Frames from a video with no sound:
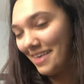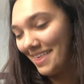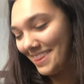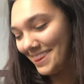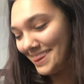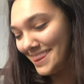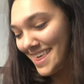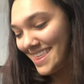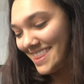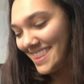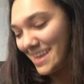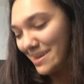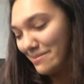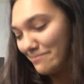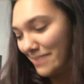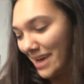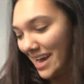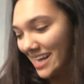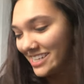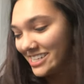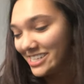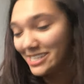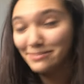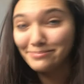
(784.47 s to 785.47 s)
Knitting
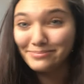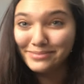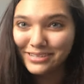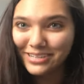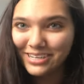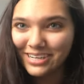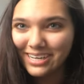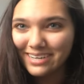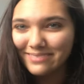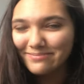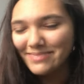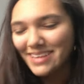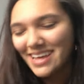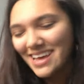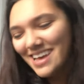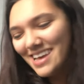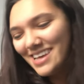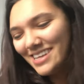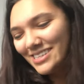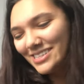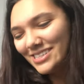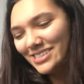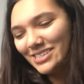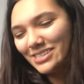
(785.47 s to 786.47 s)
Magic Book.
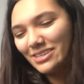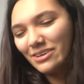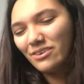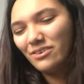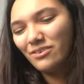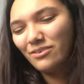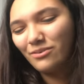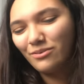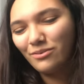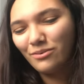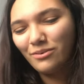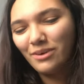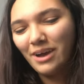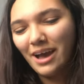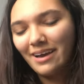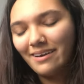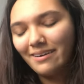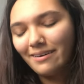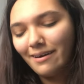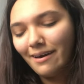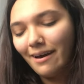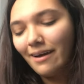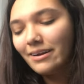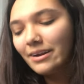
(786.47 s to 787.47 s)
So I
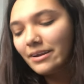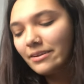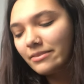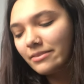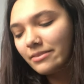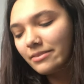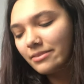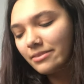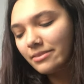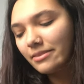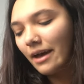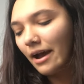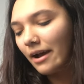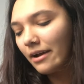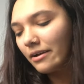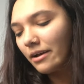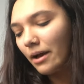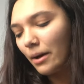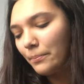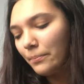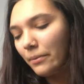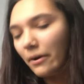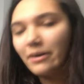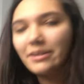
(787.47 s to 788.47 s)
got it. I
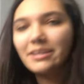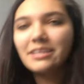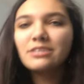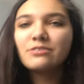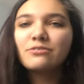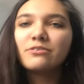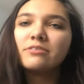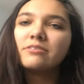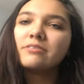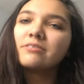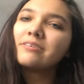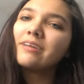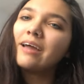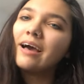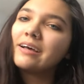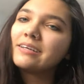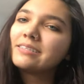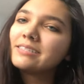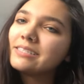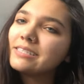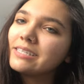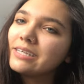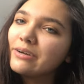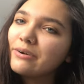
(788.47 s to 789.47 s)
bought this one
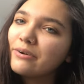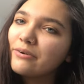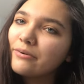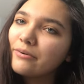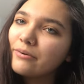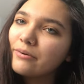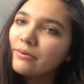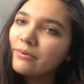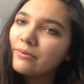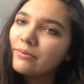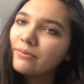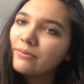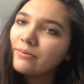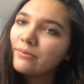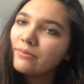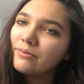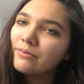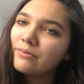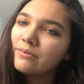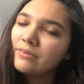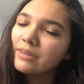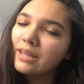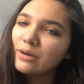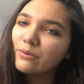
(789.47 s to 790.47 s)
last year,
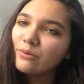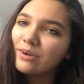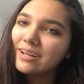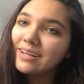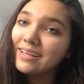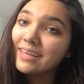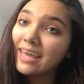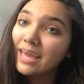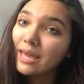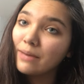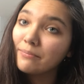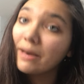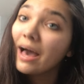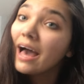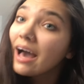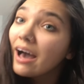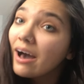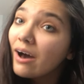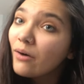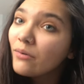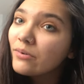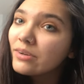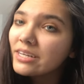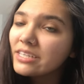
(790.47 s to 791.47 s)
like when it came
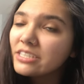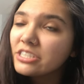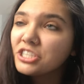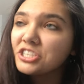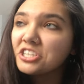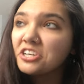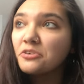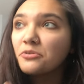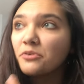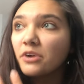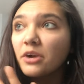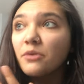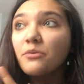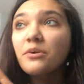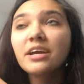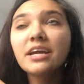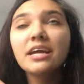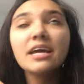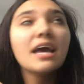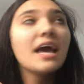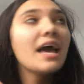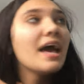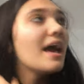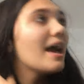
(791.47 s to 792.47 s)
out in January,
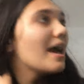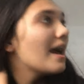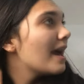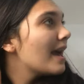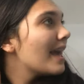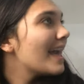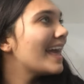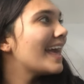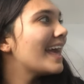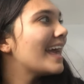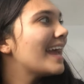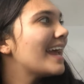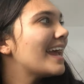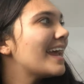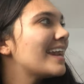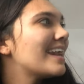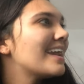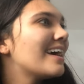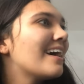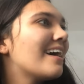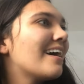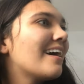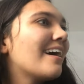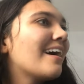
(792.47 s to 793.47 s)
and
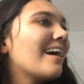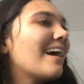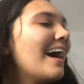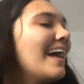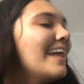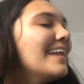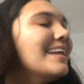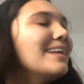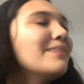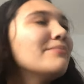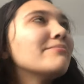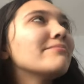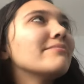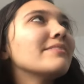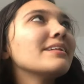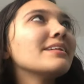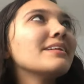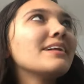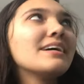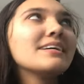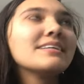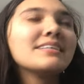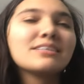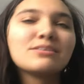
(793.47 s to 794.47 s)
I didn't,
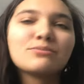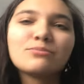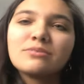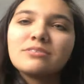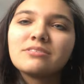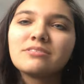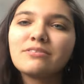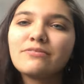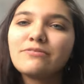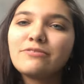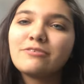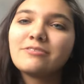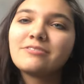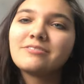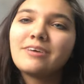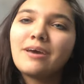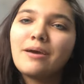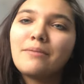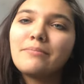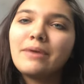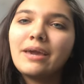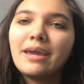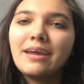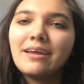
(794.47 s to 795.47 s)
like, this was the first
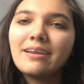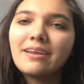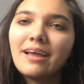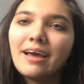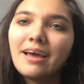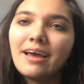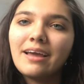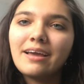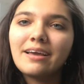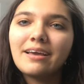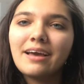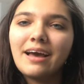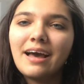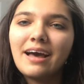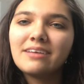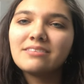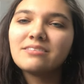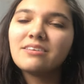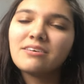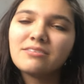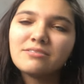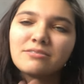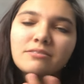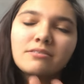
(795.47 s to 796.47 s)
time I made, like, I had
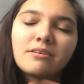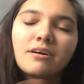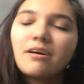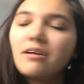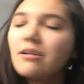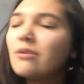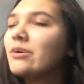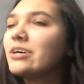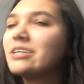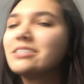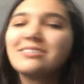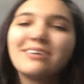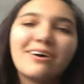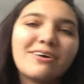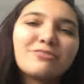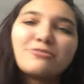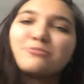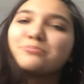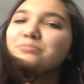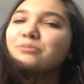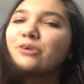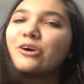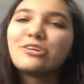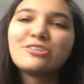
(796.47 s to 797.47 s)
always other
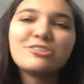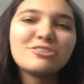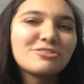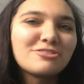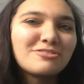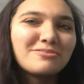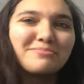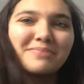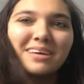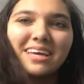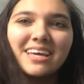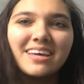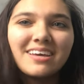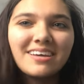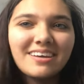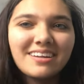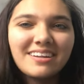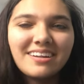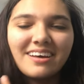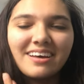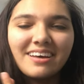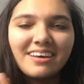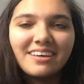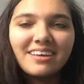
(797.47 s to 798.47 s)
projects to make, and
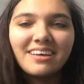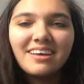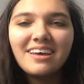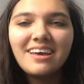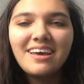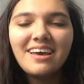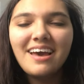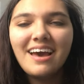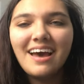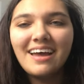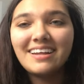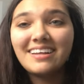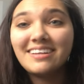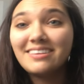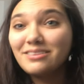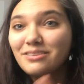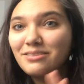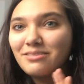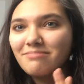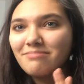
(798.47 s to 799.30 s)
I didn't